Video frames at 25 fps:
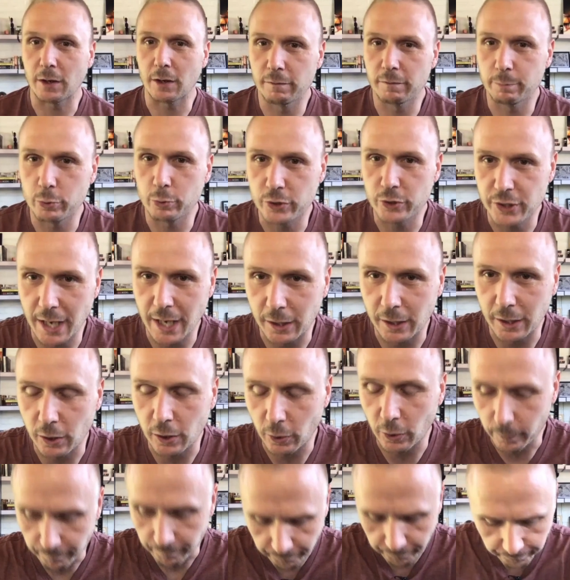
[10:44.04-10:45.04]
of
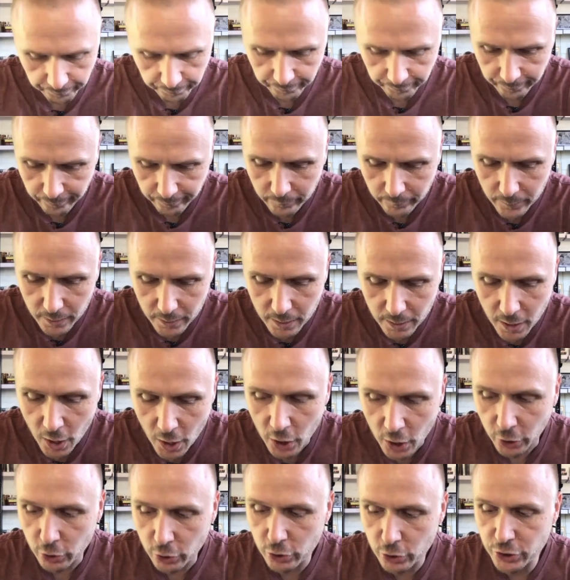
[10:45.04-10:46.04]
Busaco.
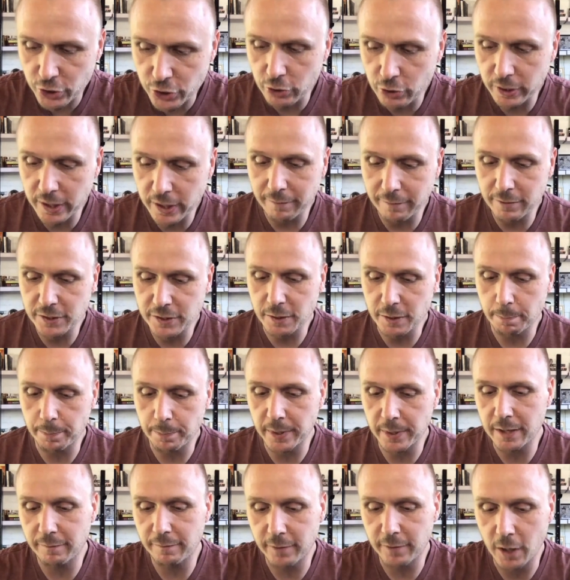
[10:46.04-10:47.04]
Could you give us a
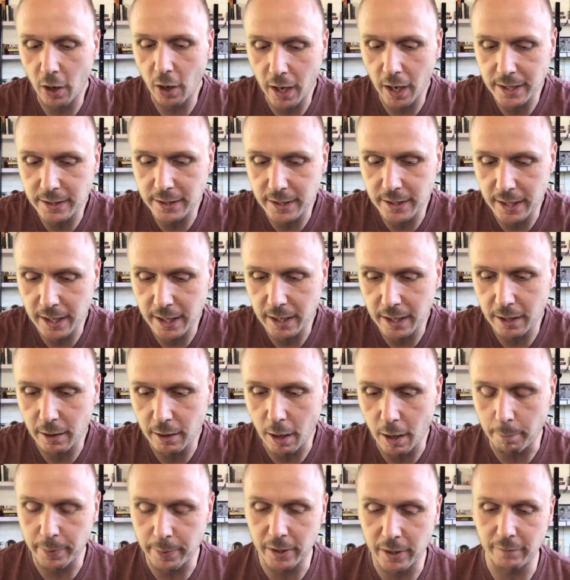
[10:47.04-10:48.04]
bit of an idea,
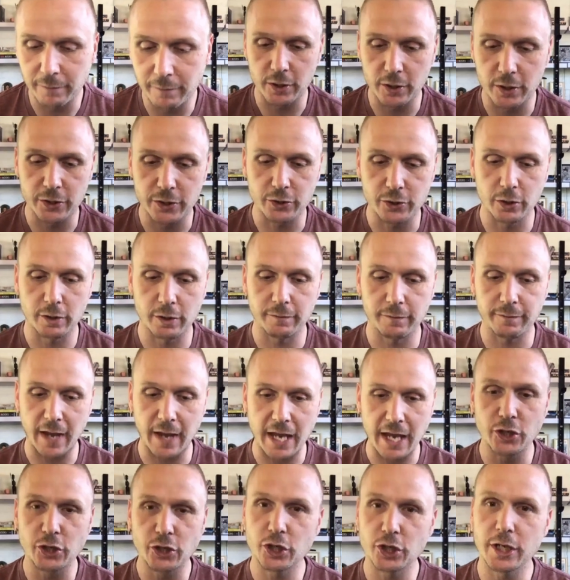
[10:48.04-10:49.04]
a bit of a sort of
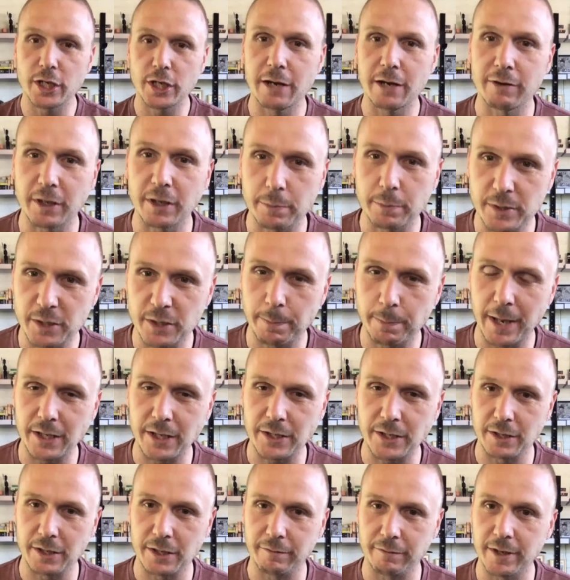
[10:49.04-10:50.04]
engineering
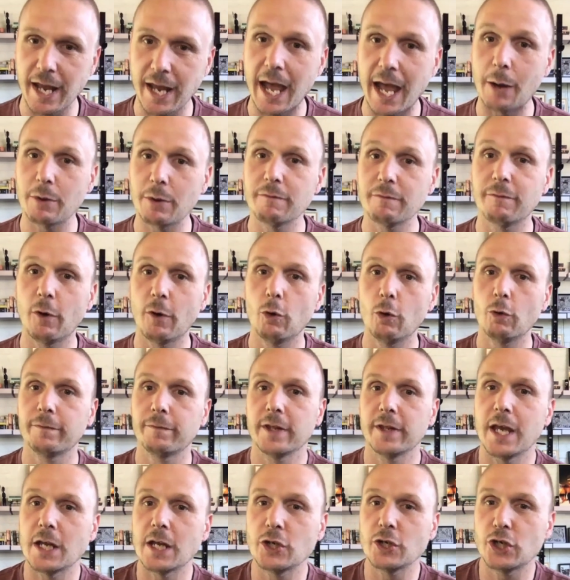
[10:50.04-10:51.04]
perspective in how involved
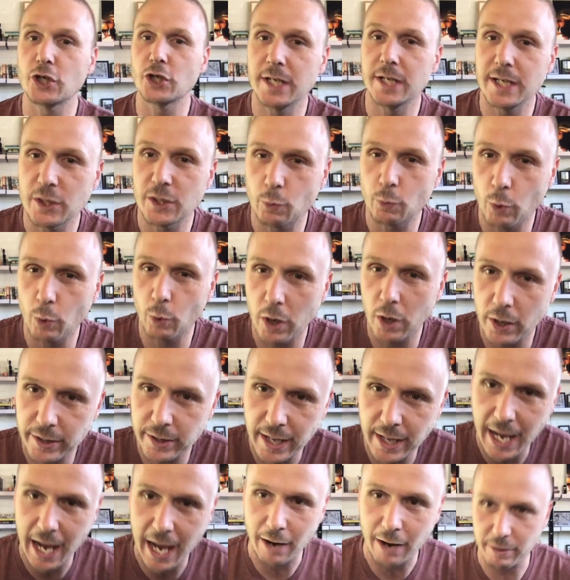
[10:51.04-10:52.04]
the engineers were
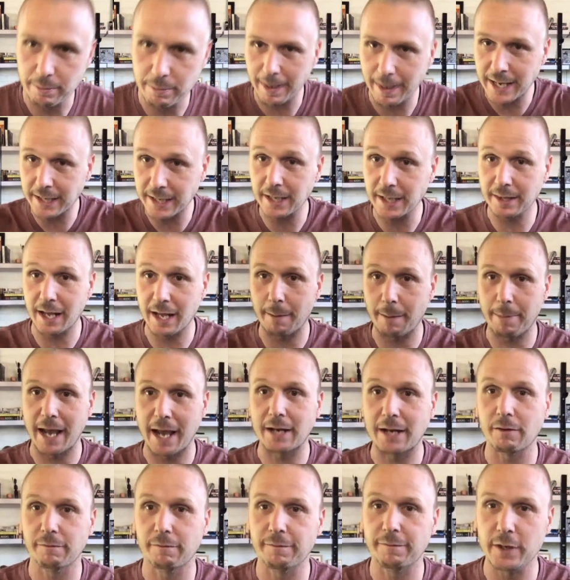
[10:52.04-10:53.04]
there in making that
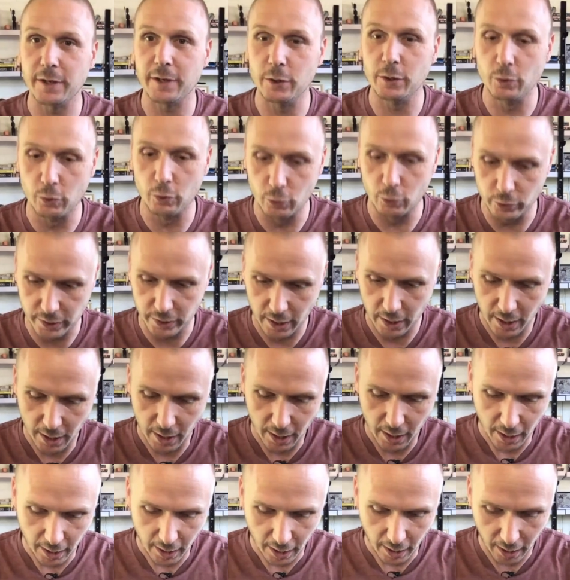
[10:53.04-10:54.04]
battlefield
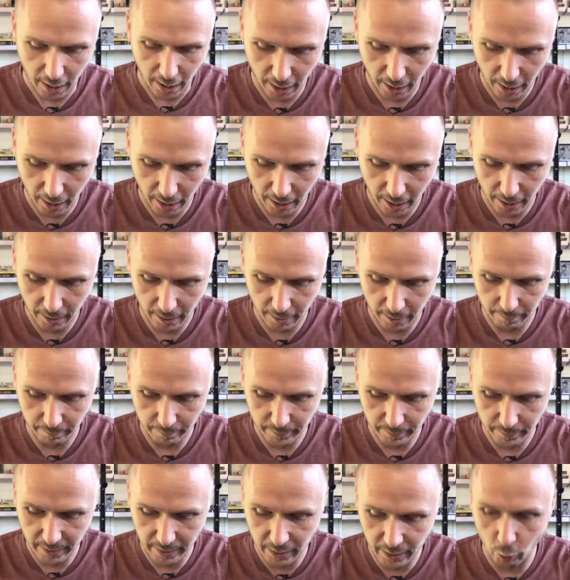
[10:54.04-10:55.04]

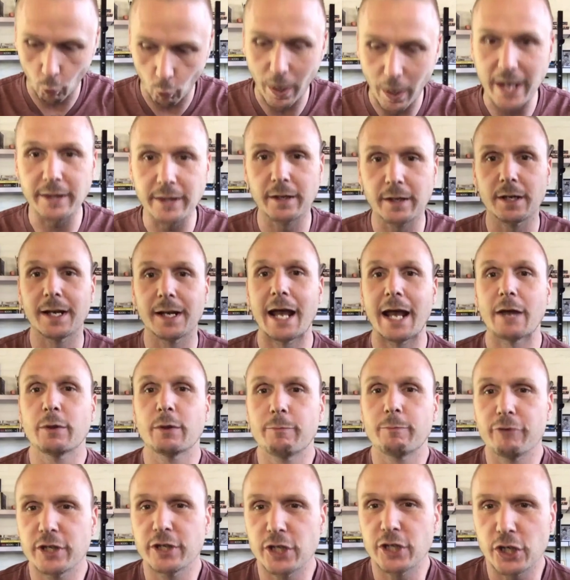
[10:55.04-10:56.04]
in a way that allowed the
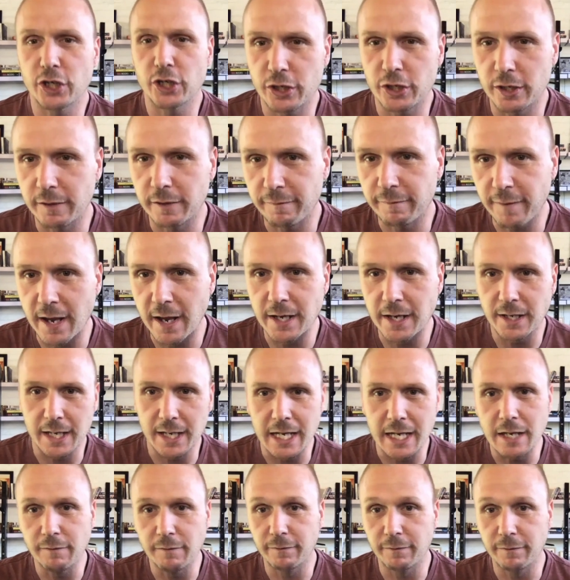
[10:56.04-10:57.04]
British to defend it
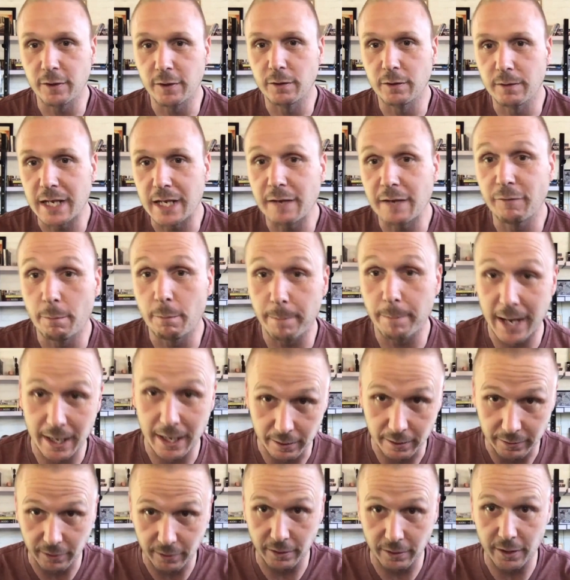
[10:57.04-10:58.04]
even better than the